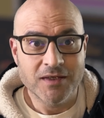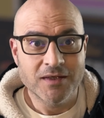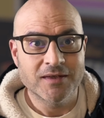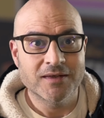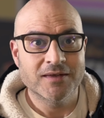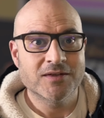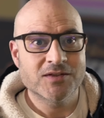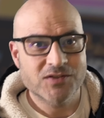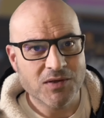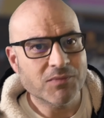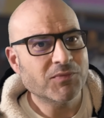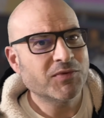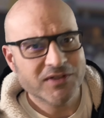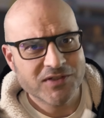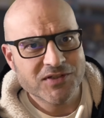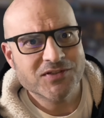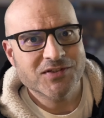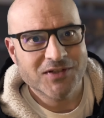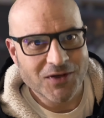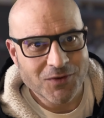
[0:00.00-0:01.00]
something
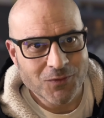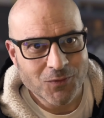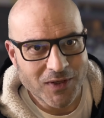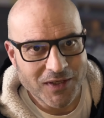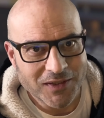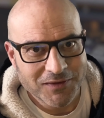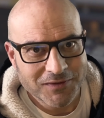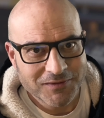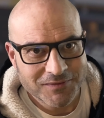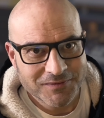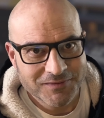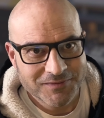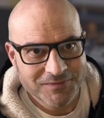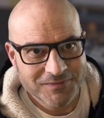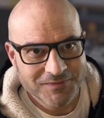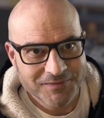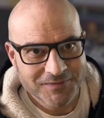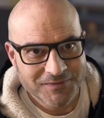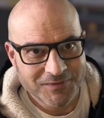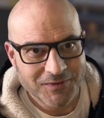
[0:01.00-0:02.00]
doesn't go well,
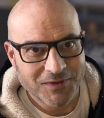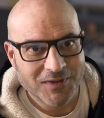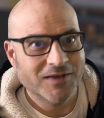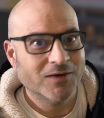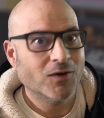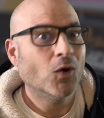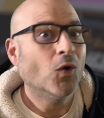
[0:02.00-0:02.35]
right?